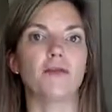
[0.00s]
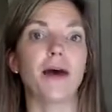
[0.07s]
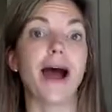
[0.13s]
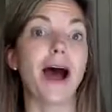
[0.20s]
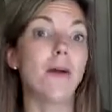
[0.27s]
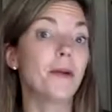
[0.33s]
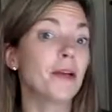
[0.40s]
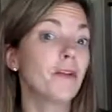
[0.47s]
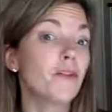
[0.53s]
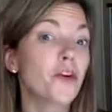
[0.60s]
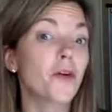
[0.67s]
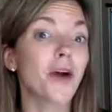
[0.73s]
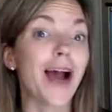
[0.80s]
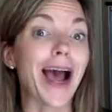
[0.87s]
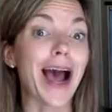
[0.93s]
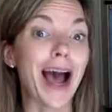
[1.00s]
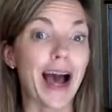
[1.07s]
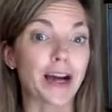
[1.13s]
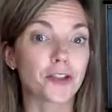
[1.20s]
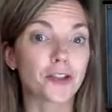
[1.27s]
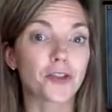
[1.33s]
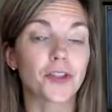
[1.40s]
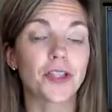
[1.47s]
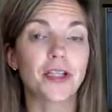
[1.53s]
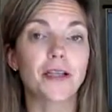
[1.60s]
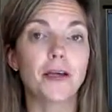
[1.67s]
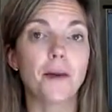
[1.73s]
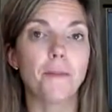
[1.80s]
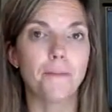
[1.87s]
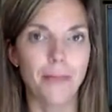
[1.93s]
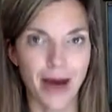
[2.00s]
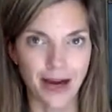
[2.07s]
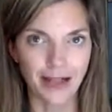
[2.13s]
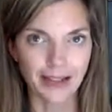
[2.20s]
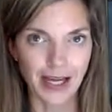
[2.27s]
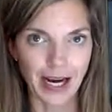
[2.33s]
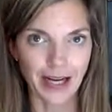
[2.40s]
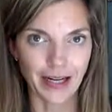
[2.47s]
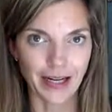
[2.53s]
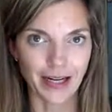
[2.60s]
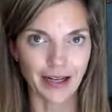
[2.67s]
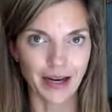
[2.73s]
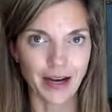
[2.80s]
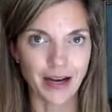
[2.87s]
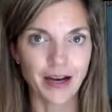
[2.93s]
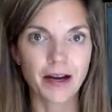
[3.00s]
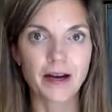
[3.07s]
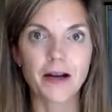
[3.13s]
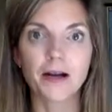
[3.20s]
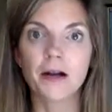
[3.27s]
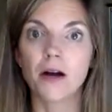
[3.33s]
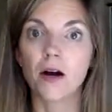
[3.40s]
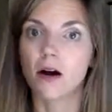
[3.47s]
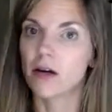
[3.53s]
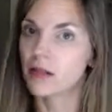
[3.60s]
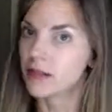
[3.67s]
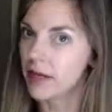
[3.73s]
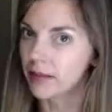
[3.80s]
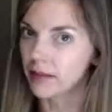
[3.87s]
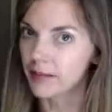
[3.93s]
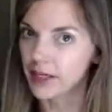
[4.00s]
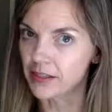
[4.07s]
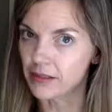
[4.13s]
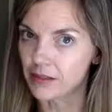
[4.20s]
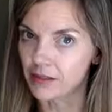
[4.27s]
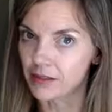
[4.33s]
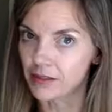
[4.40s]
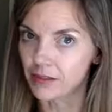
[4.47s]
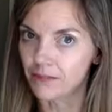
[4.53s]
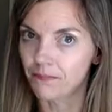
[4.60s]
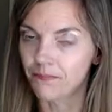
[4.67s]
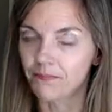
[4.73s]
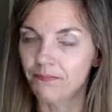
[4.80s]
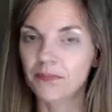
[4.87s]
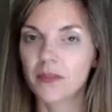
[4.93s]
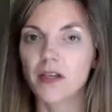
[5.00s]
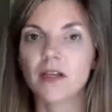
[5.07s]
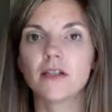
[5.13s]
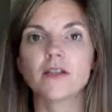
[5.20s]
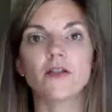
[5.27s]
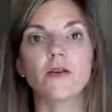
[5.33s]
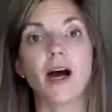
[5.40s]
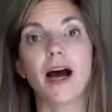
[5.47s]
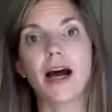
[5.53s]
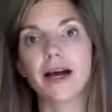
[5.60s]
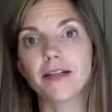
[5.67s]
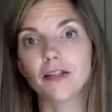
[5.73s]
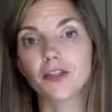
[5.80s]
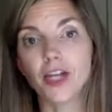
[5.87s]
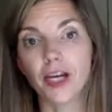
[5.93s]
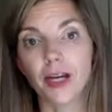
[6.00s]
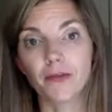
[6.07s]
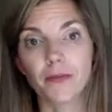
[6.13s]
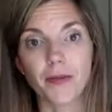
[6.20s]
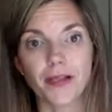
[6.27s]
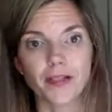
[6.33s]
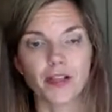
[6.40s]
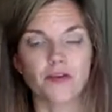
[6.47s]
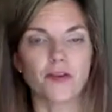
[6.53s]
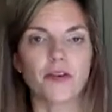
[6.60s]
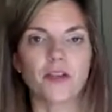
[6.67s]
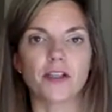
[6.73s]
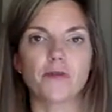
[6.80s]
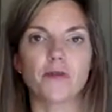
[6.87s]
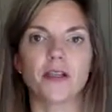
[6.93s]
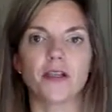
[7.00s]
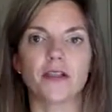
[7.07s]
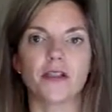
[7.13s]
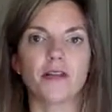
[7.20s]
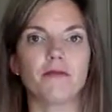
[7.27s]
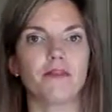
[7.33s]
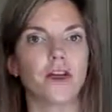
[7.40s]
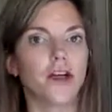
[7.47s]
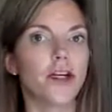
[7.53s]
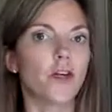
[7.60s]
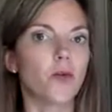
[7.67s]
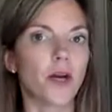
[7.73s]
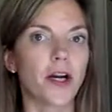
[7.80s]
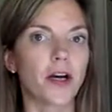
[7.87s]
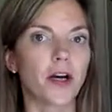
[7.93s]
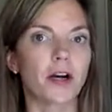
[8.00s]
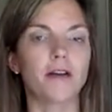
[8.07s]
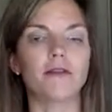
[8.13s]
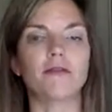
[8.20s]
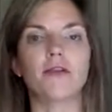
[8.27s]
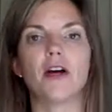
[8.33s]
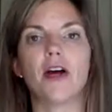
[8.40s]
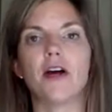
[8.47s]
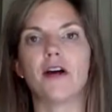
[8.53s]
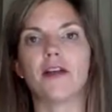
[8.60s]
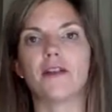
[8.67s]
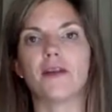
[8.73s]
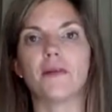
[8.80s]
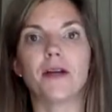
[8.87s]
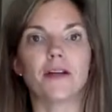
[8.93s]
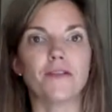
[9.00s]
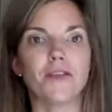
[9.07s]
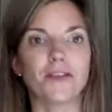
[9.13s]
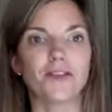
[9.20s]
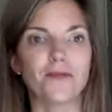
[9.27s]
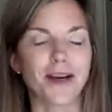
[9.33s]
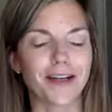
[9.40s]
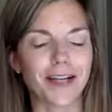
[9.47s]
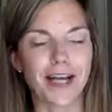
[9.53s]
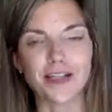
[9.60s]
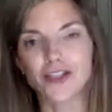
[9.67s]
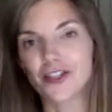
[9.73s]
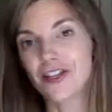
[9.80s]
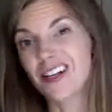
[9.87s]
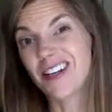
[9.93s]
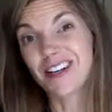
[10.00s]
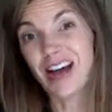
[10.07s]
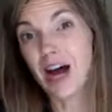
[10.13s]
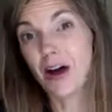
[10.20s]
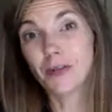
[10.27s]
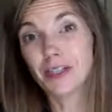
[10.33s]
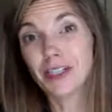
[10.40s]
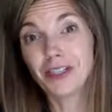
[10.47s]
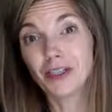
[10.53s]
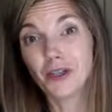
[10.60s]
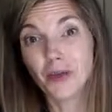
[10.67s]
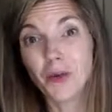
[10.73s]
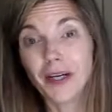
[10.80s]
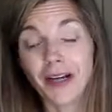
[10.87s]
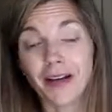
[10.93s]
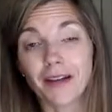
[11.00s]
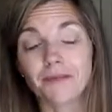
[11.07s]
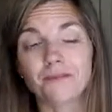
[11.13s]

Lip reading: But how many of you are actually meditating on a daily basis? So I had to check in with myself on this one because I'm very aware of the benefits of meditation and I wasn't doing it.